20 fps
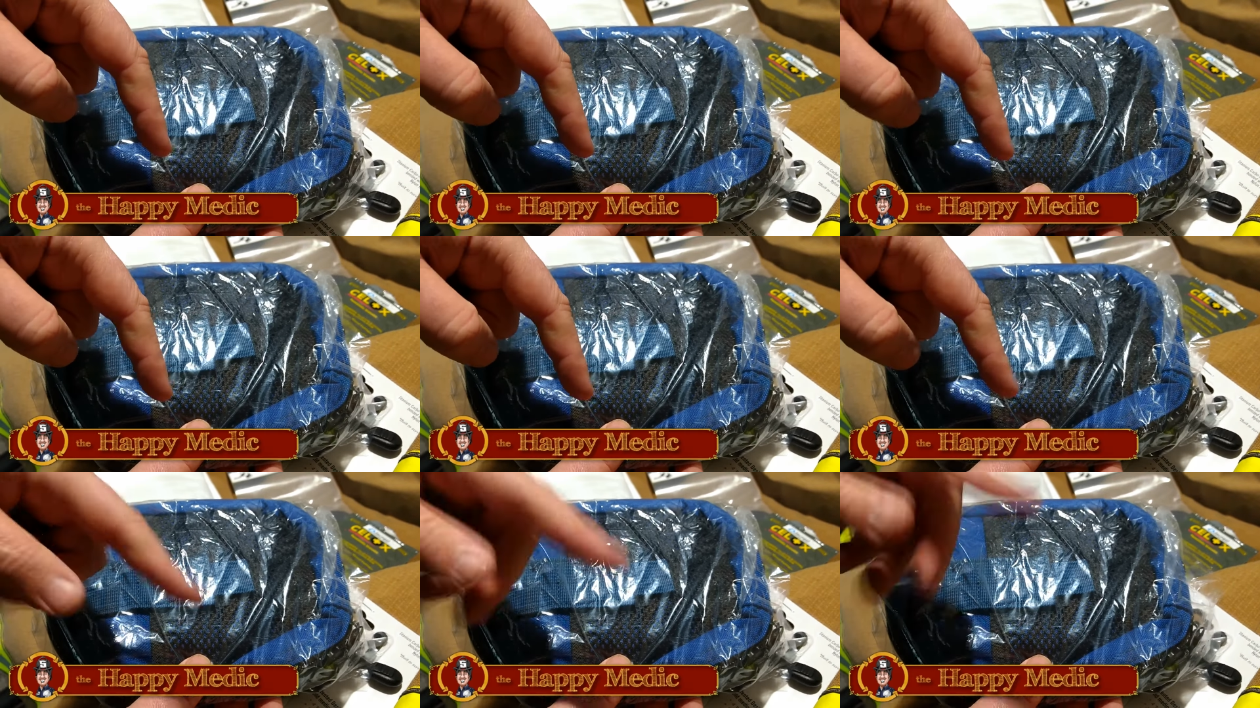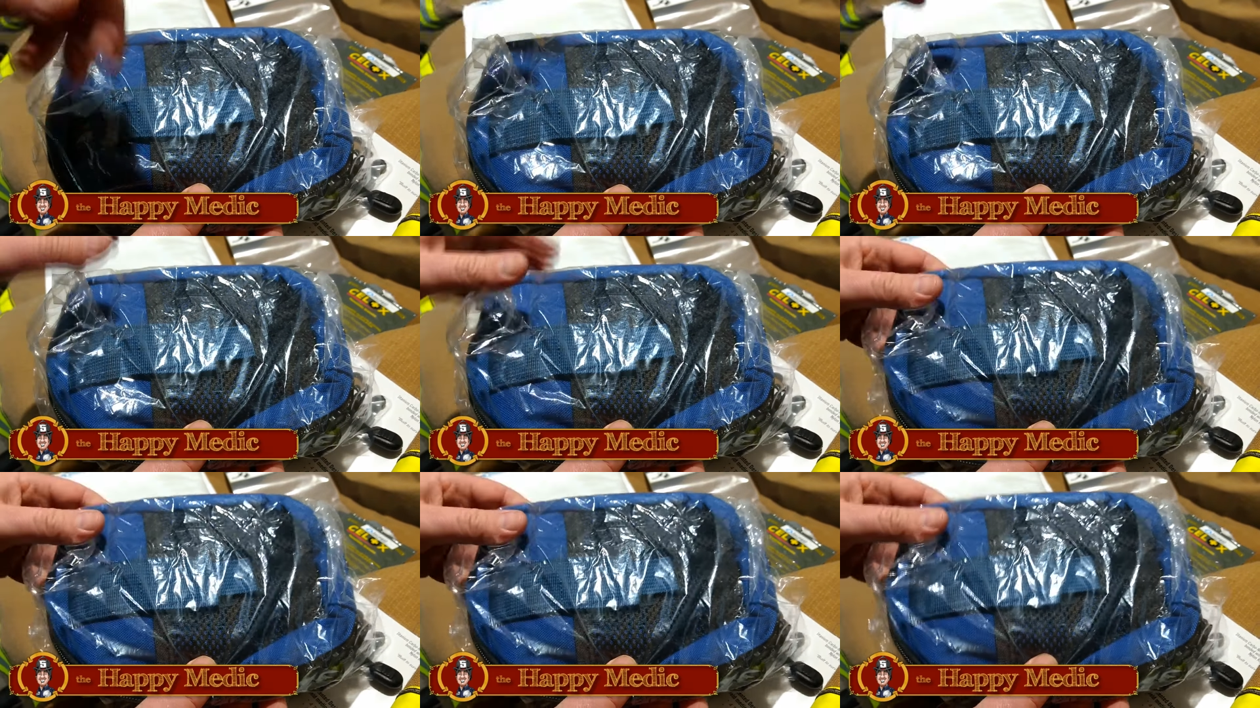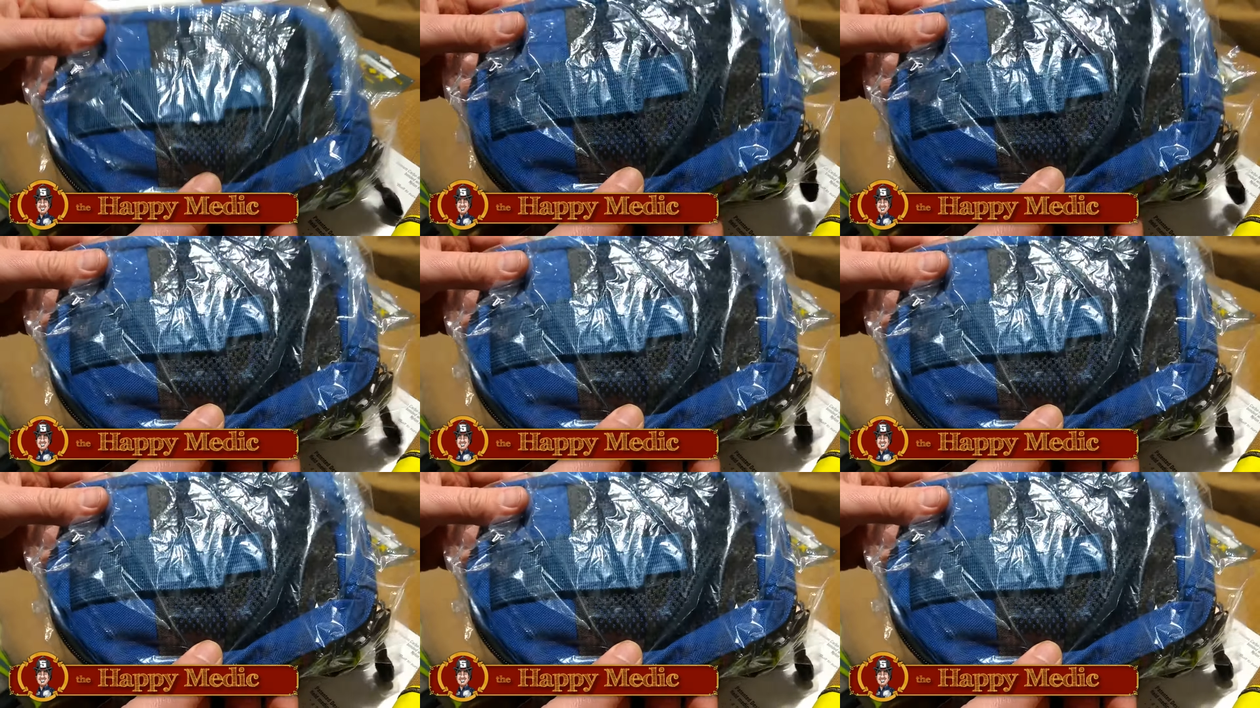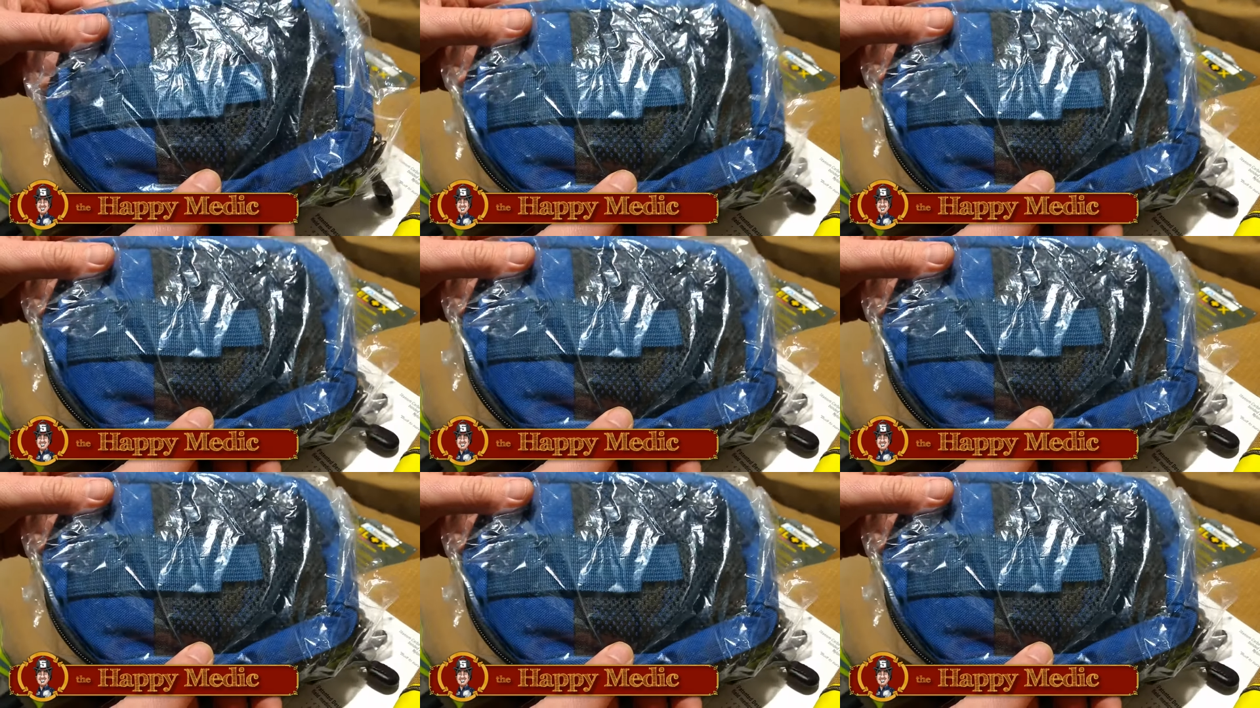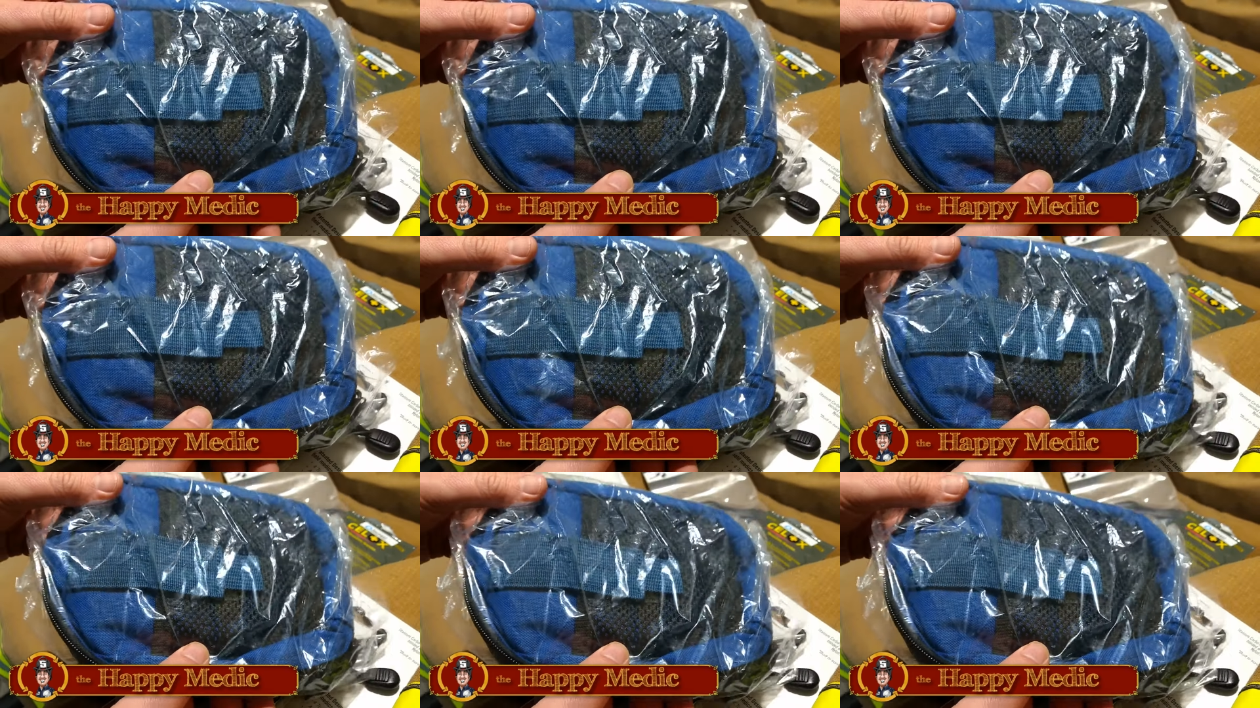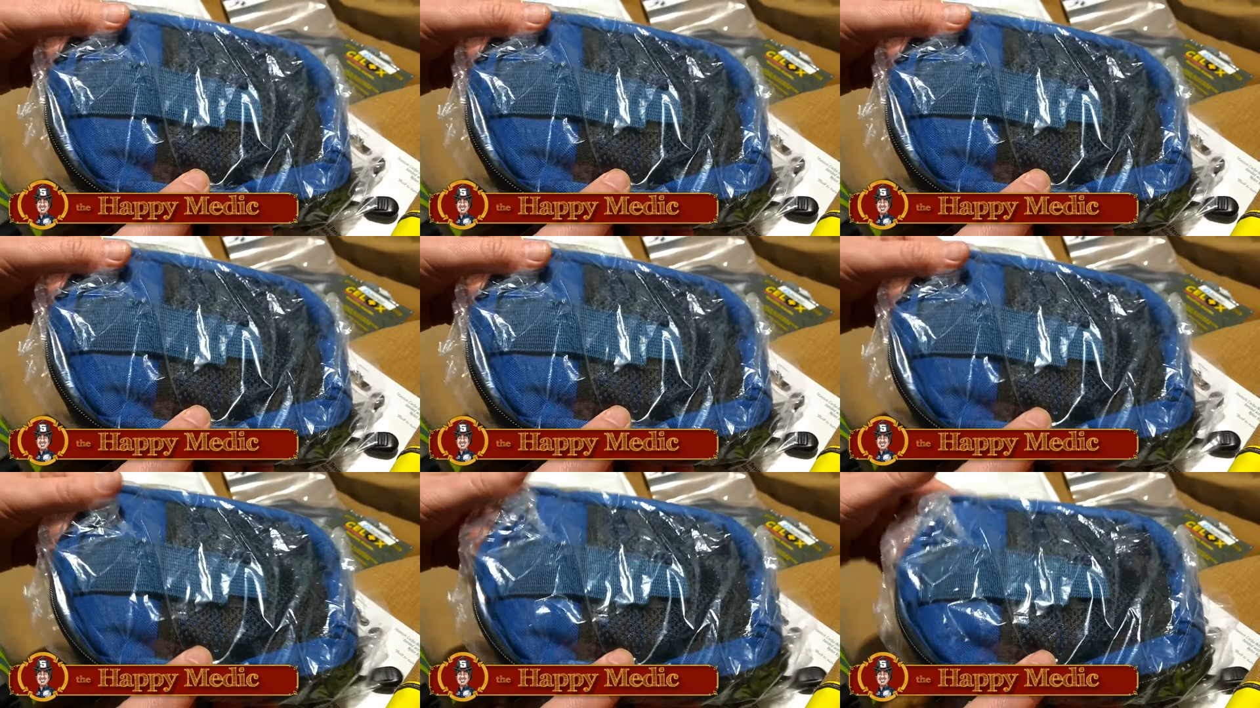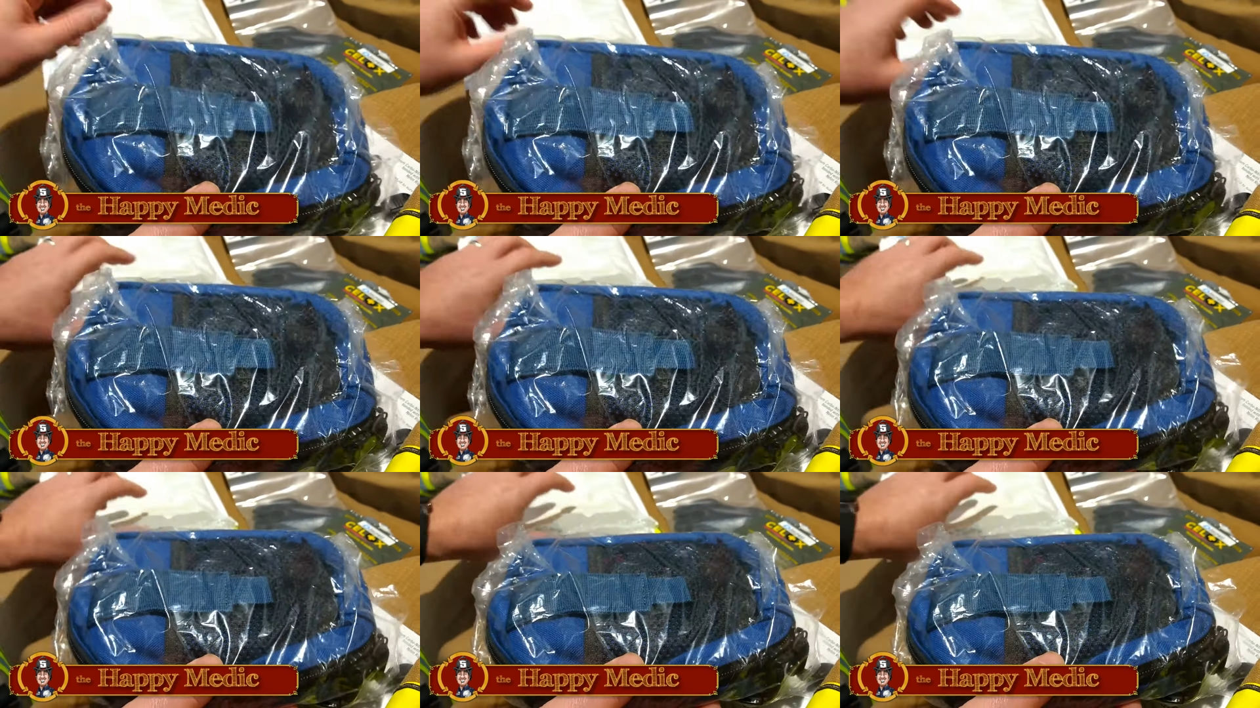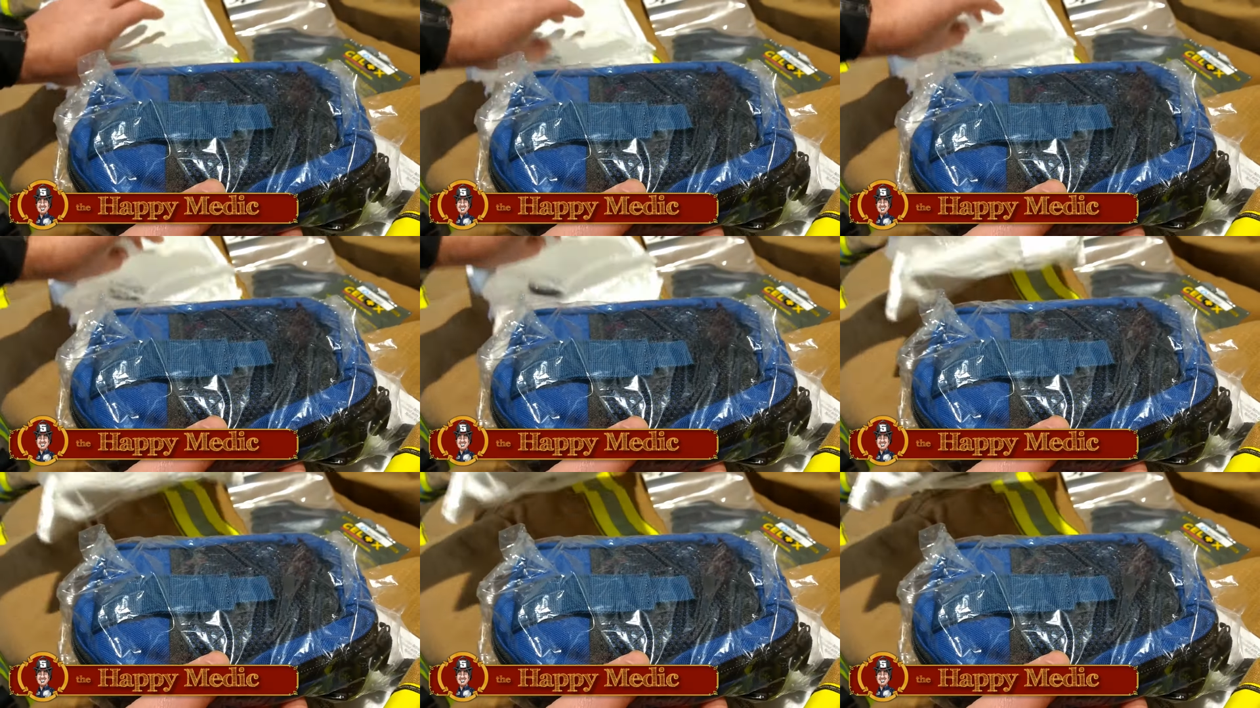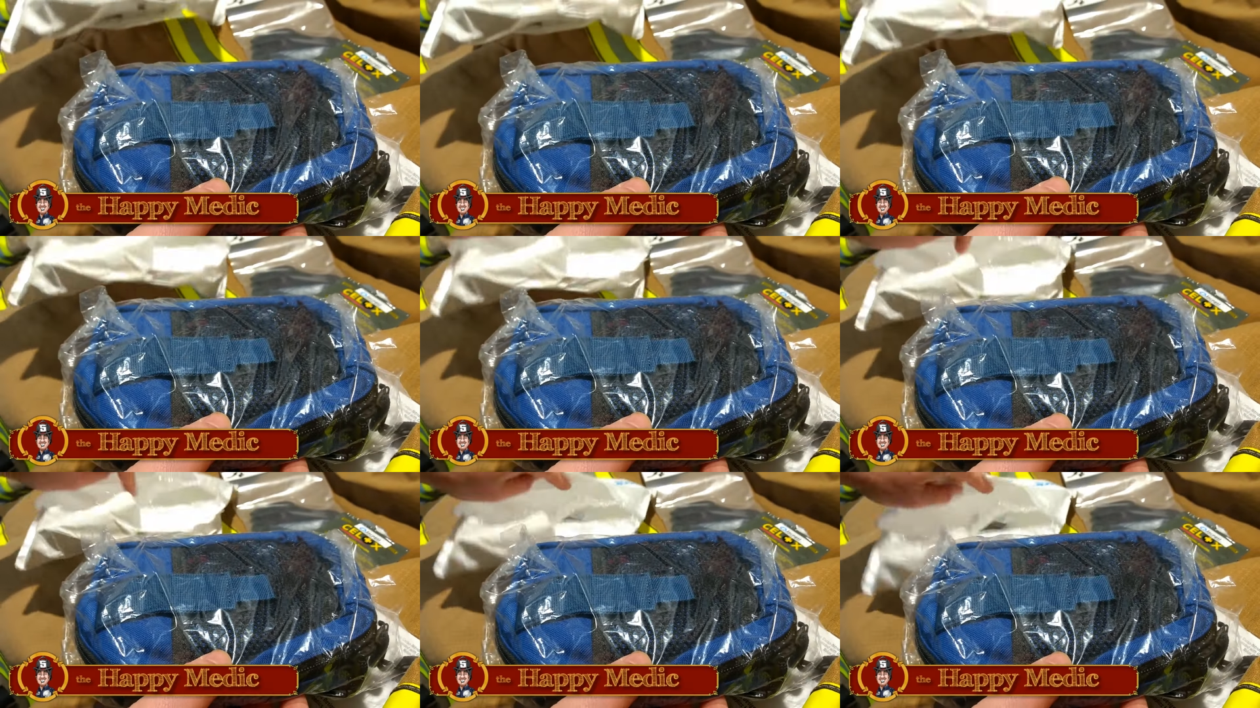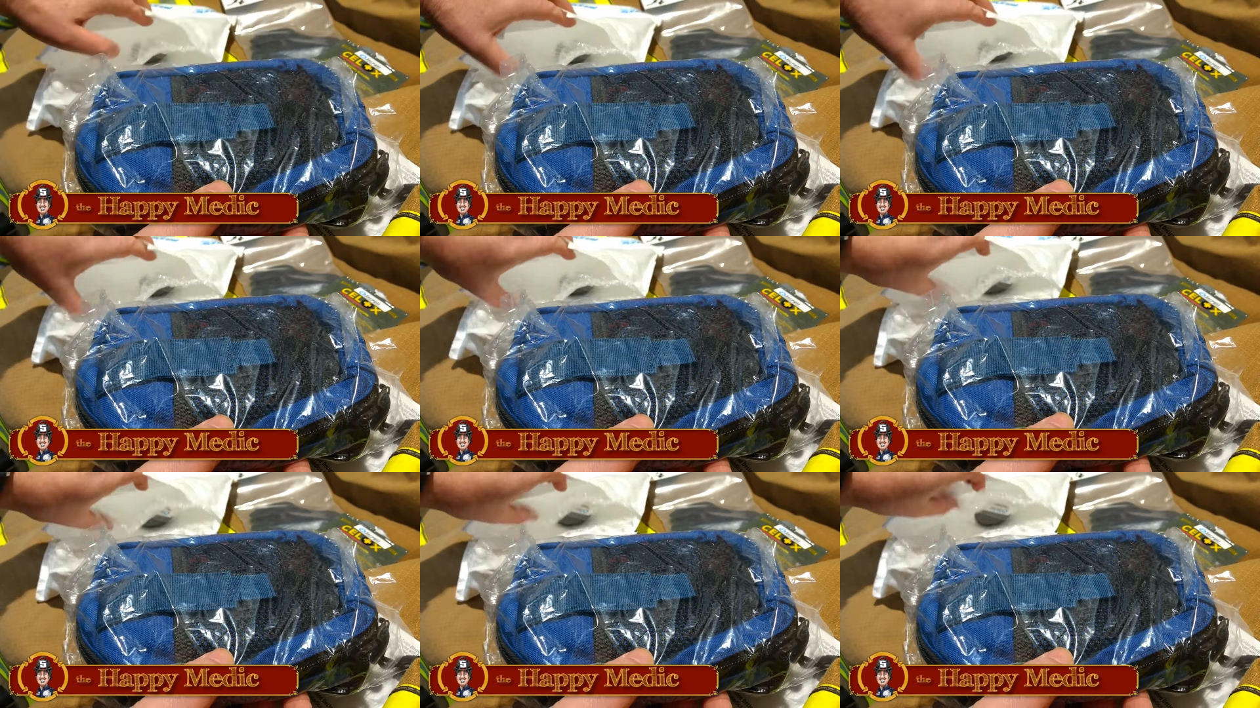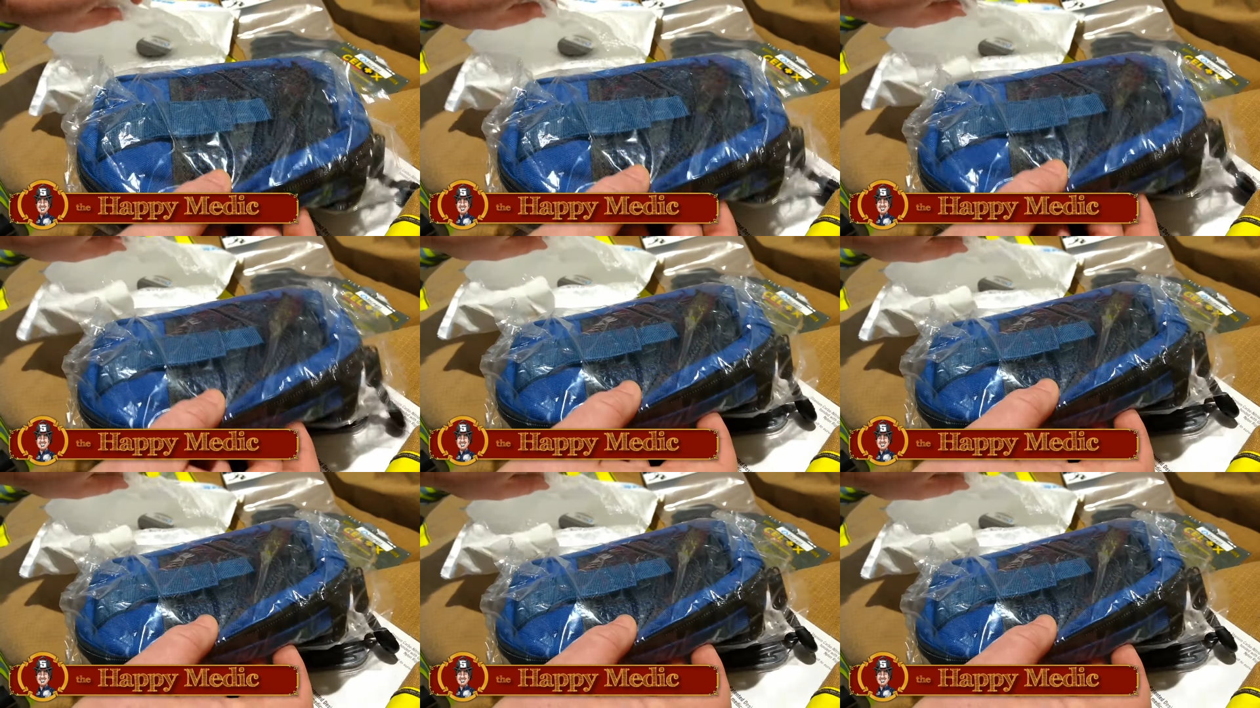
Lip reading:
(no speaker visible)